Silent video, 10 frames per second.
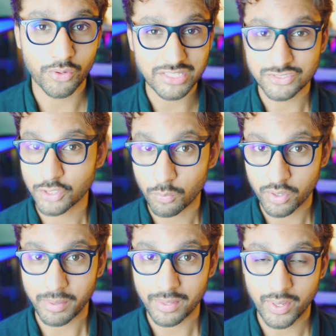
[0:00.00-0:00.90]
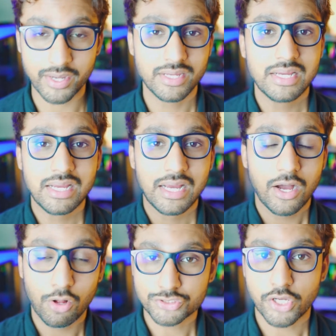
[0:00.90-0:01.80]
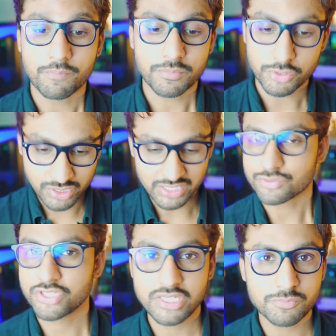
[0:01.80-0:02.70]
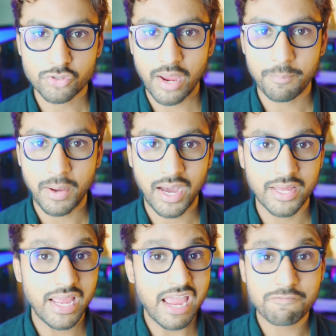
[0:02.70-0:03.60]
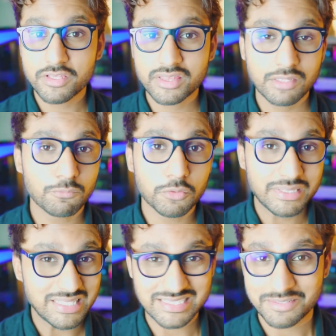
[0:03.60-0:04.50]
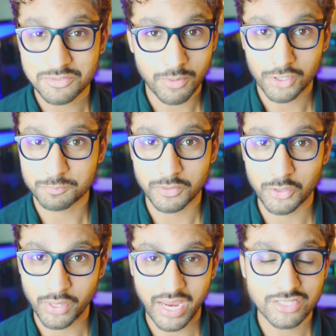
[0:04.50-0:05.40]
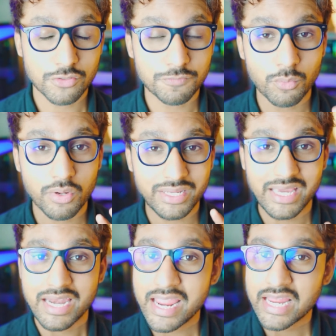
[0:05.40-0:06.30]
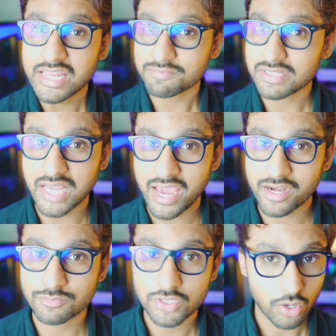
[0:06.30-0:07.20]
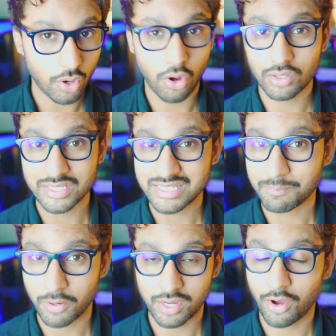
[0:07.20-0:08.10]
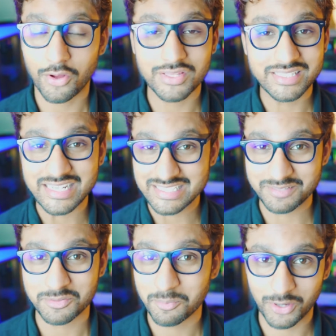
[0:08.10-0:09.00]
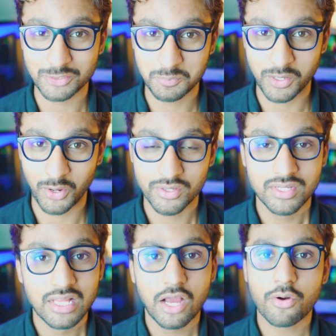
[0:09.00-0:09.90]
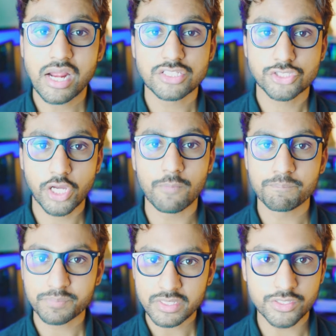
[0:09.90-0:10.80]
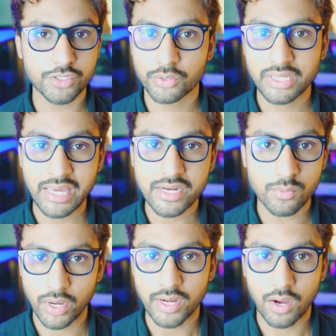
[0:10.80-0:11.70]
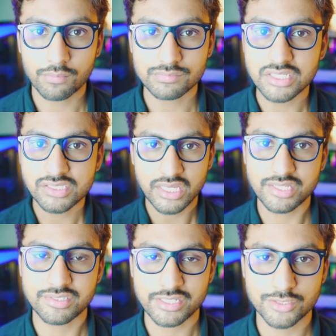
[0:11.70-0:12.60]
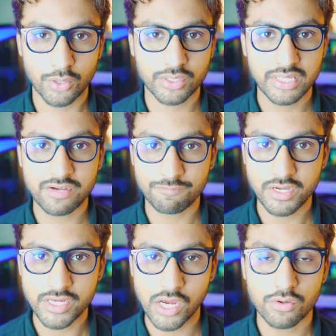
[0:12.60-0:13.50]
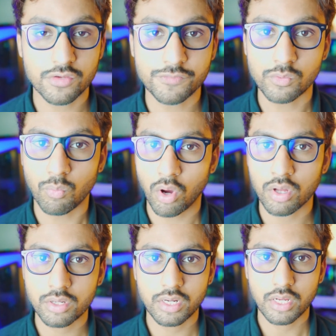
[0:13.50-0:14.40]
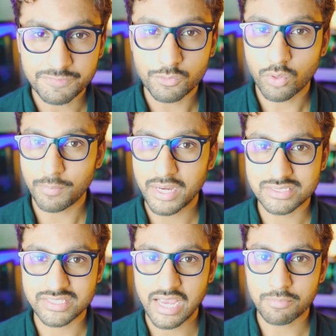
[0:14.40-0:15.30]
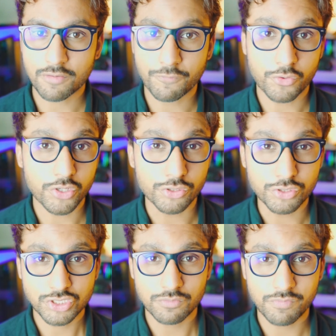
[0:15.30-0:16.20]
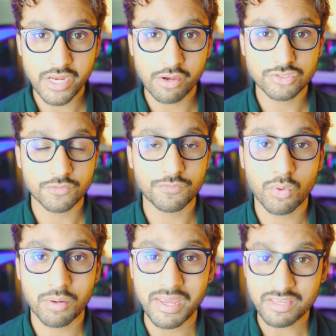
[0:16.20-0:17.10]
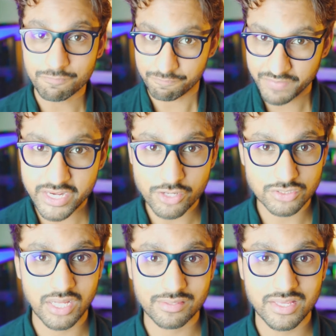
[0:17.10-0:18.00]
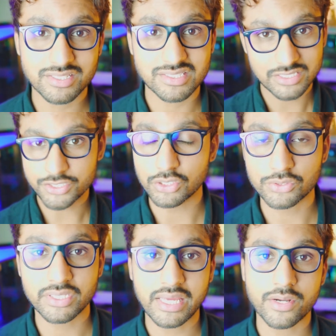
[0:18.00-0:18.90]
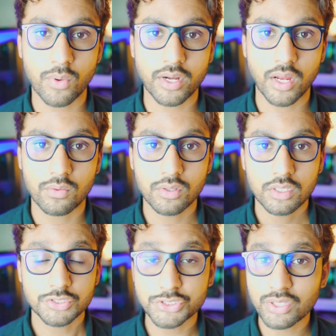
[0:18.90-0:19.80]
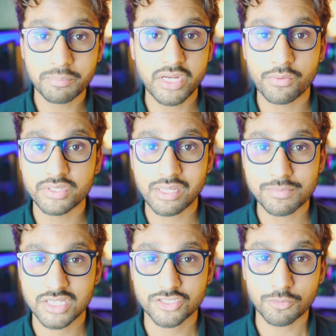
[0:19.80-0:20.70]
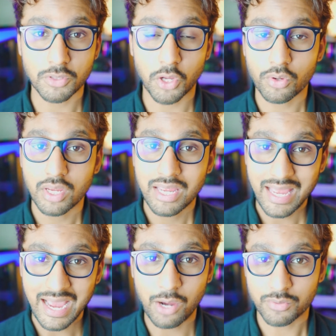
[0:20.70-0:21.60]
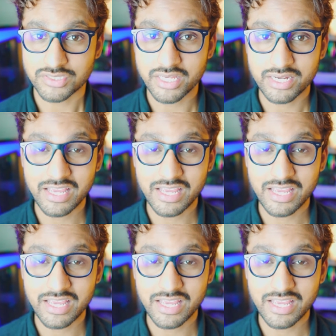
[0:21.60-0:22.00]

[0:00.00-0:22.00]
Okay, so don't worry about that. Also, I'm using a cheap tripod. Everything will be in the description box below, okay? So if you want to get any of these items, all in the description box below. All right, so you're looking at it right now. This is a talking head video. If you want to buy this camera for your YouTube videos, if you want to make videos like this, you're looking at it right now. Do let me know in the comment section below, how is it?